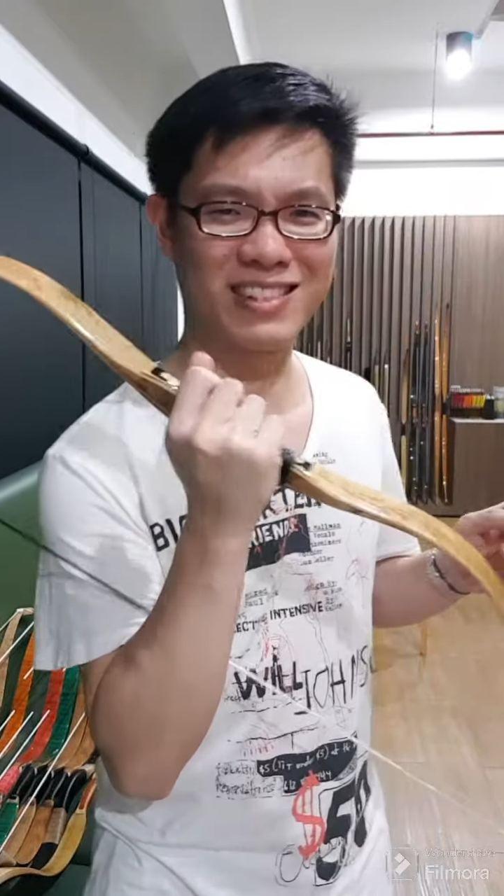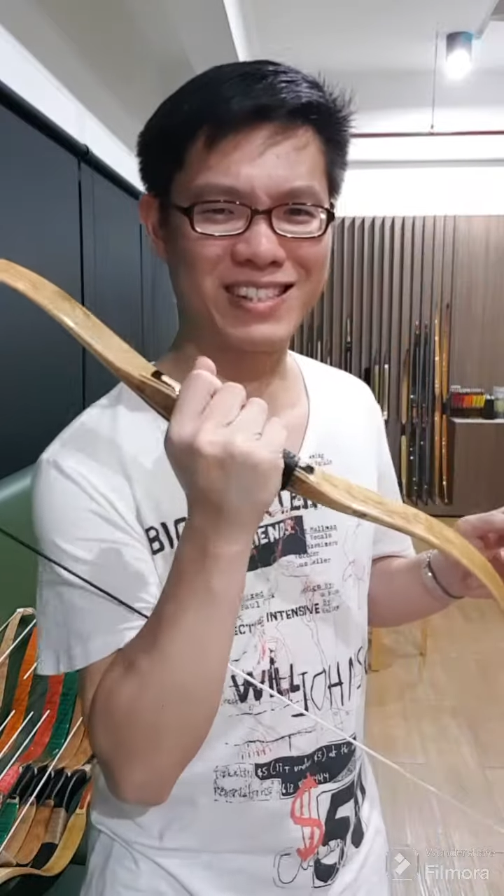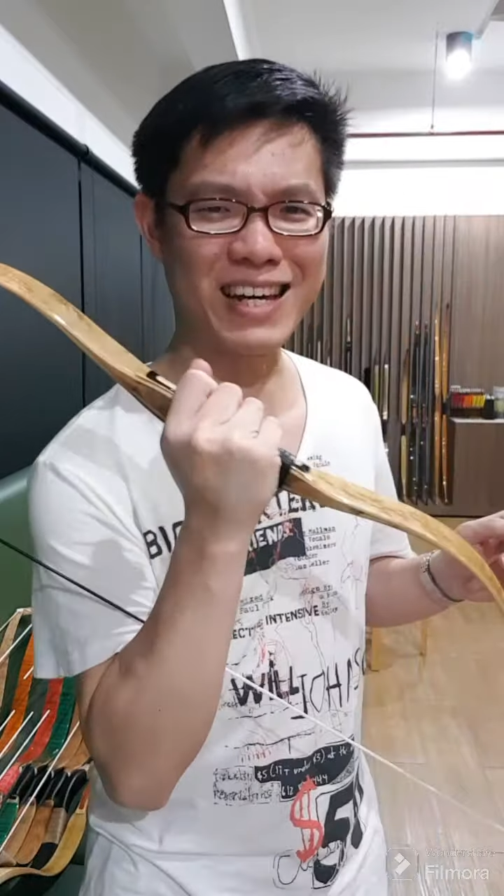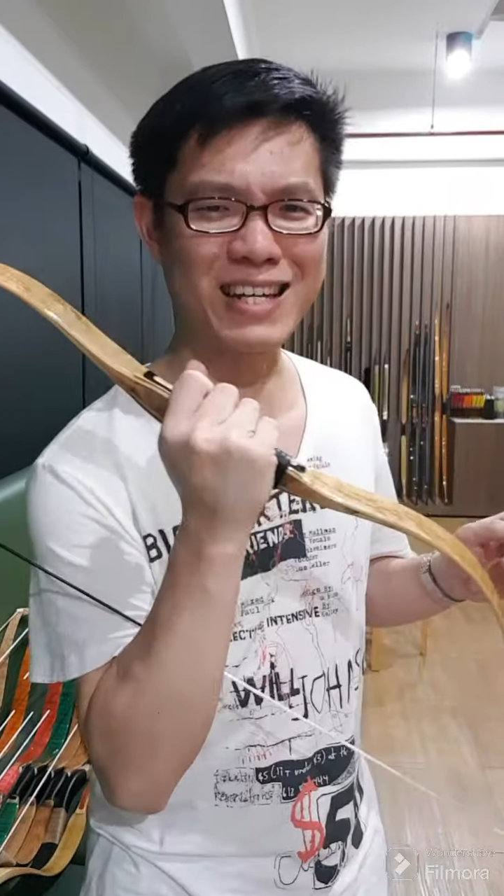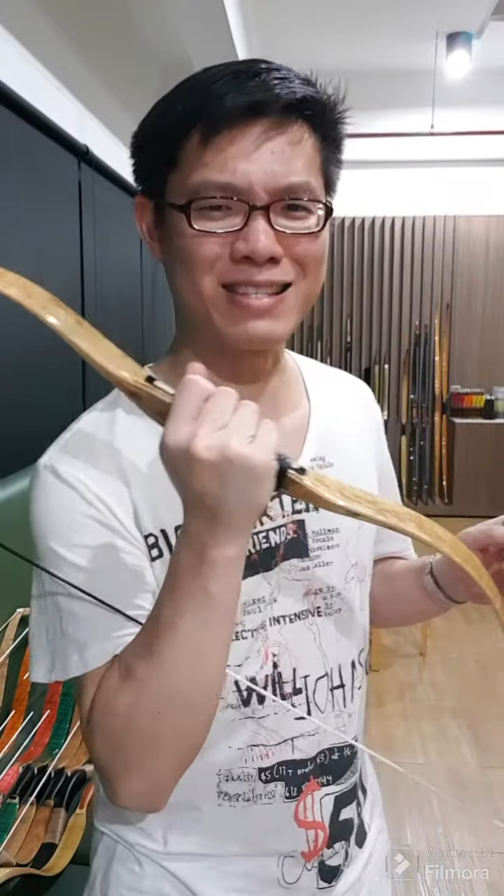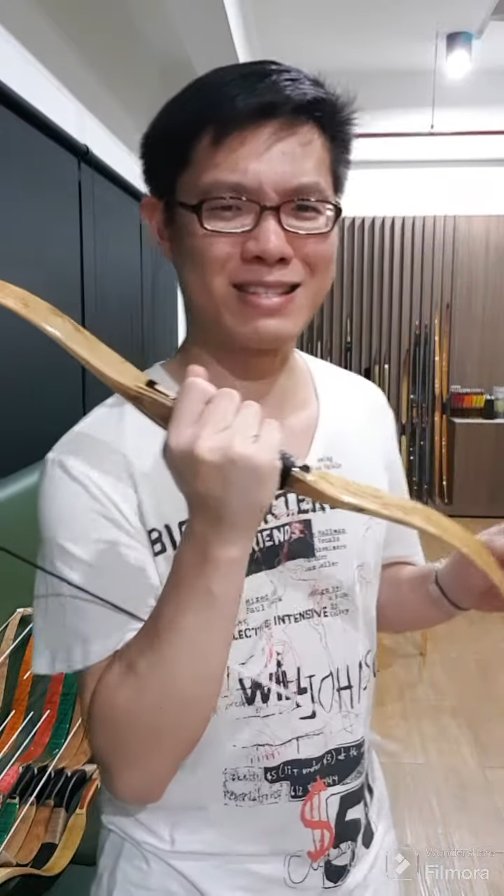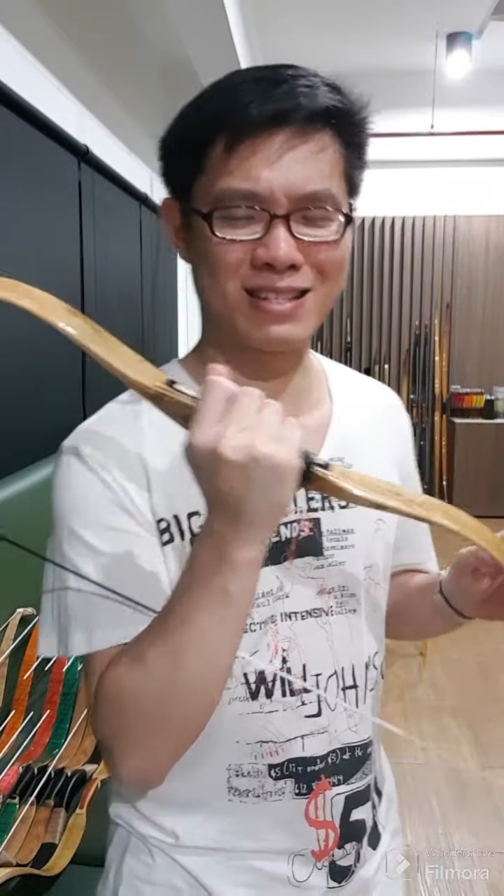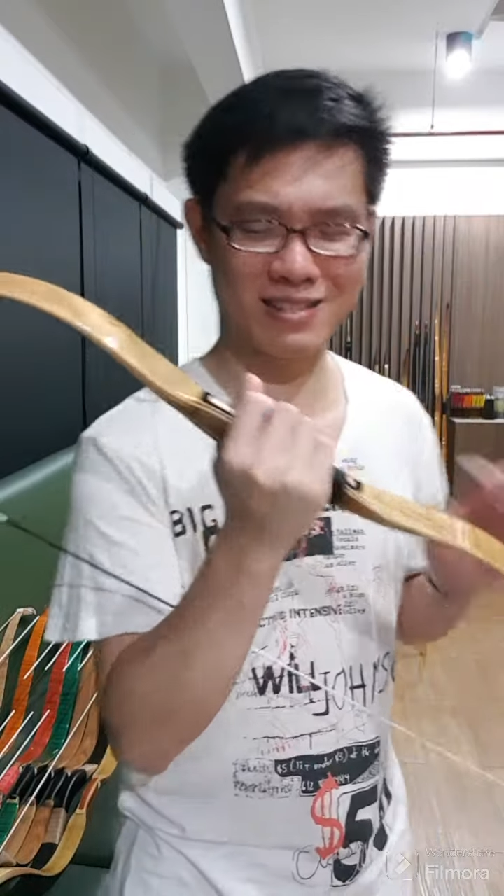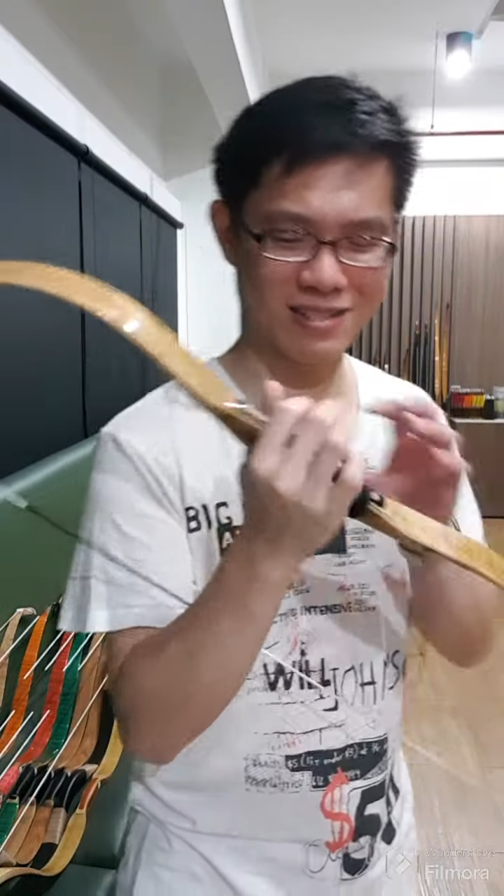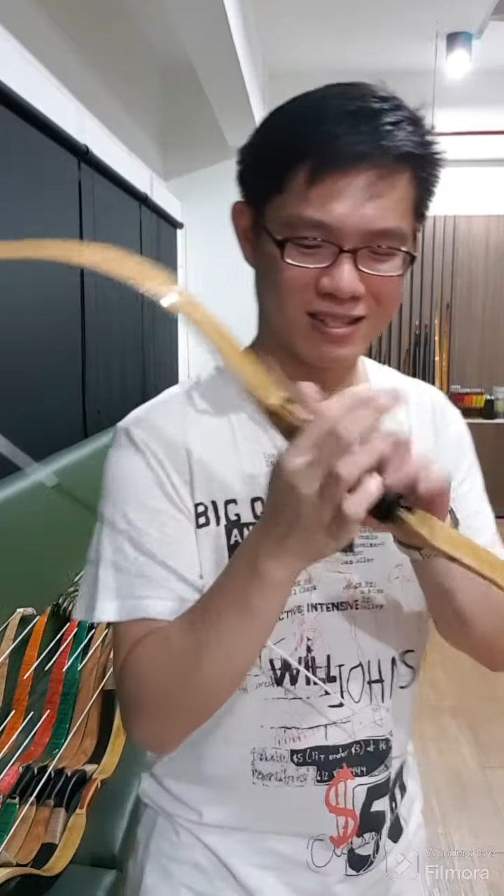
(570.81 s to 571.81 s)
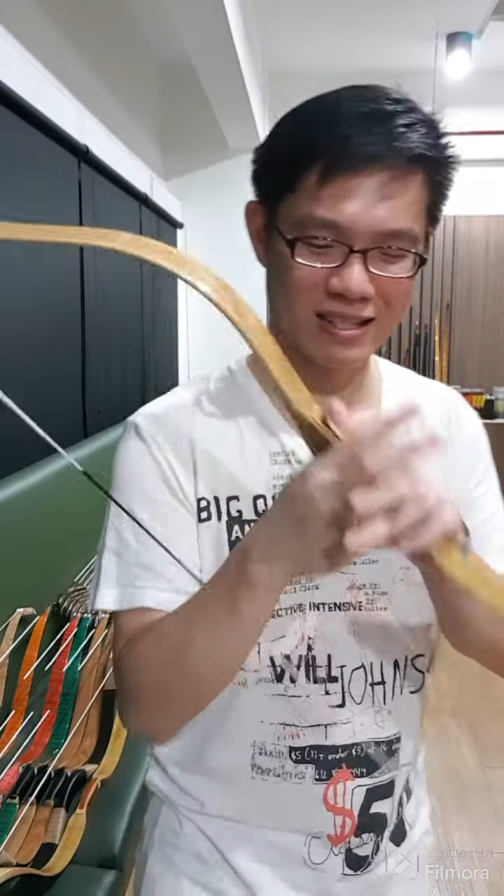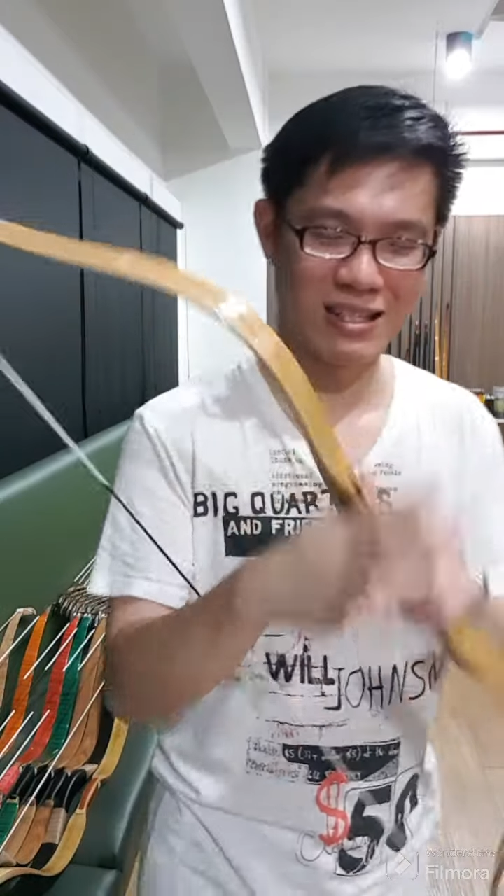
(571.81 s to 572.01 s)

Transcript: dense.